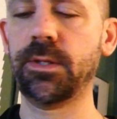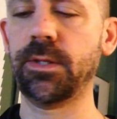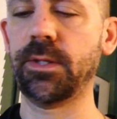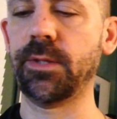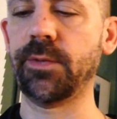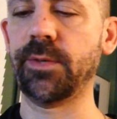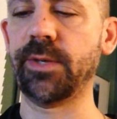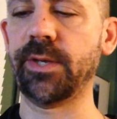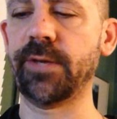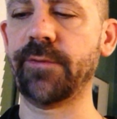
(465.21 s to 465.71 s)

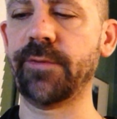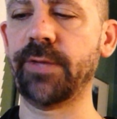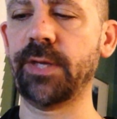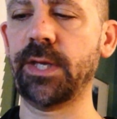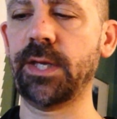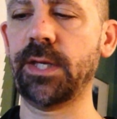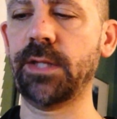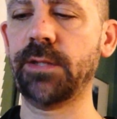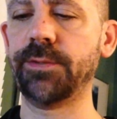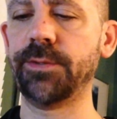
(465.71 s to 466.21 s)
Then we have
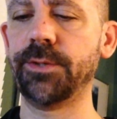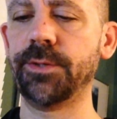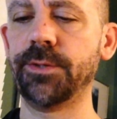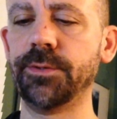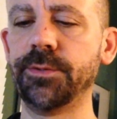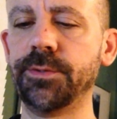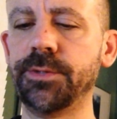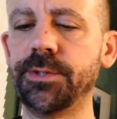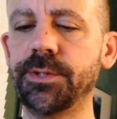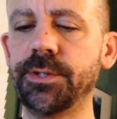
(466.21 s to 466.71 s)
eighth
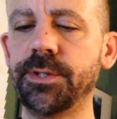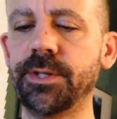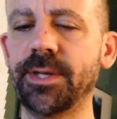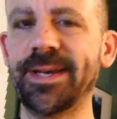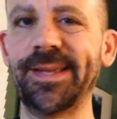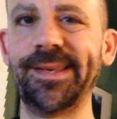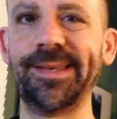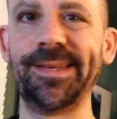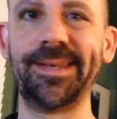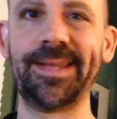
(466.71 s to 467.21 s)
notes
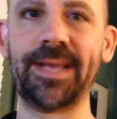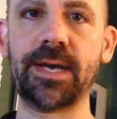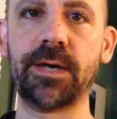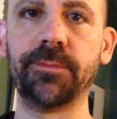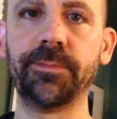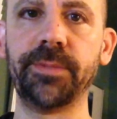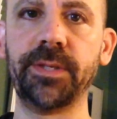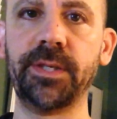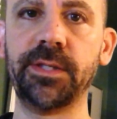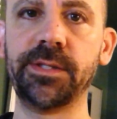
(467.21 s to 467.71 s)
on
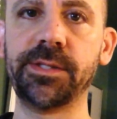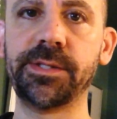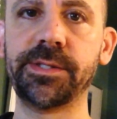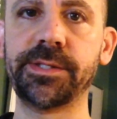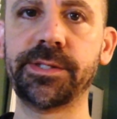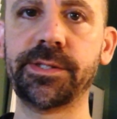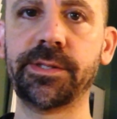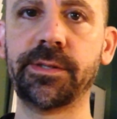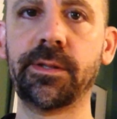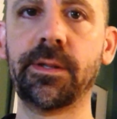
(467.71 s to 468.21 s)

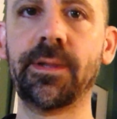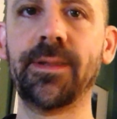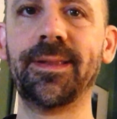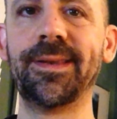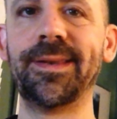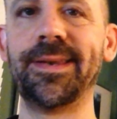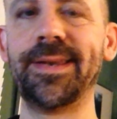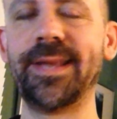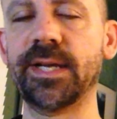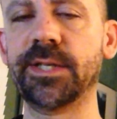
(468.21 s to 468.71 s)
downbeats
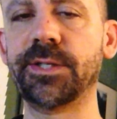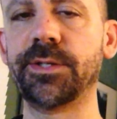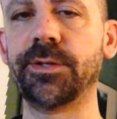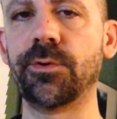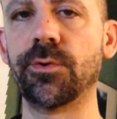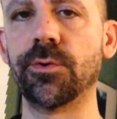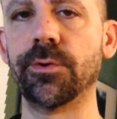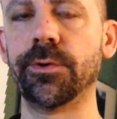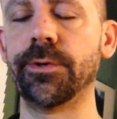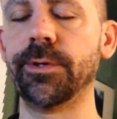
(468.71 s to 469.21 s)
next to
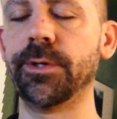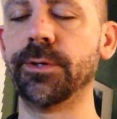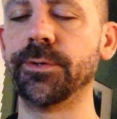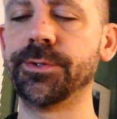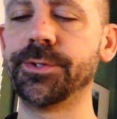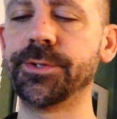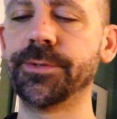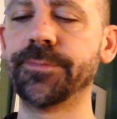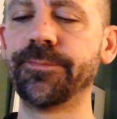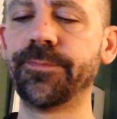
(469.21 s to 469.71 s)
quarter
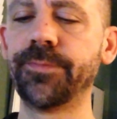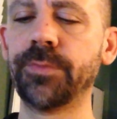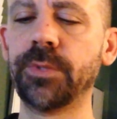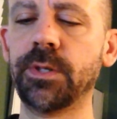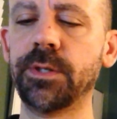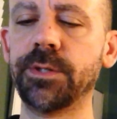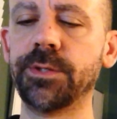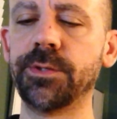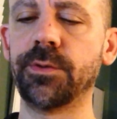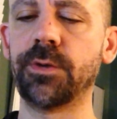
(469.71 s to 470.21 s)
notes.
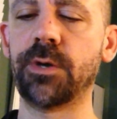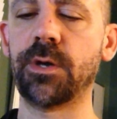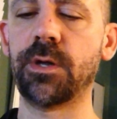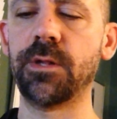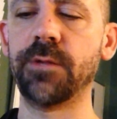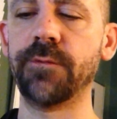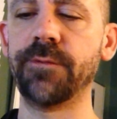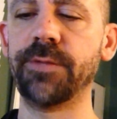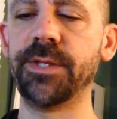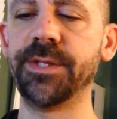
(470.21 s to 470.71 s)
So
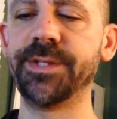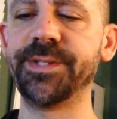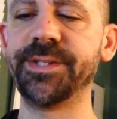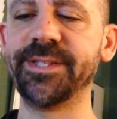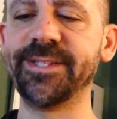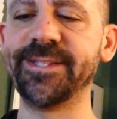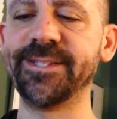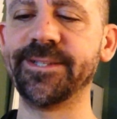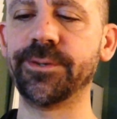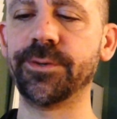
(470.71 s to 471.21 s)
all of
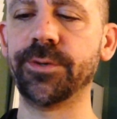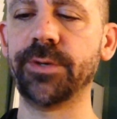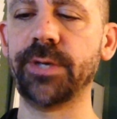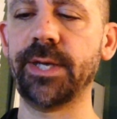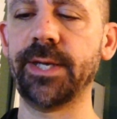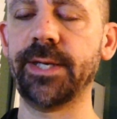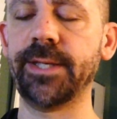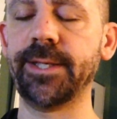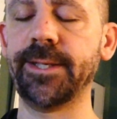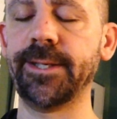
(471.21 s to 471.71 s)
this is
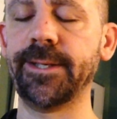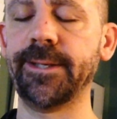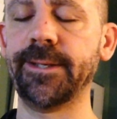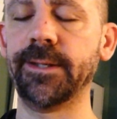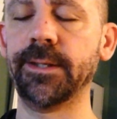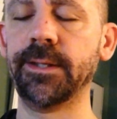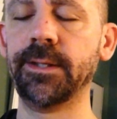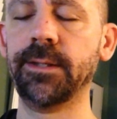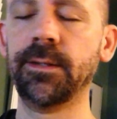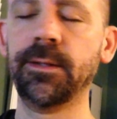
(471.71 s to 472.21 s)
creating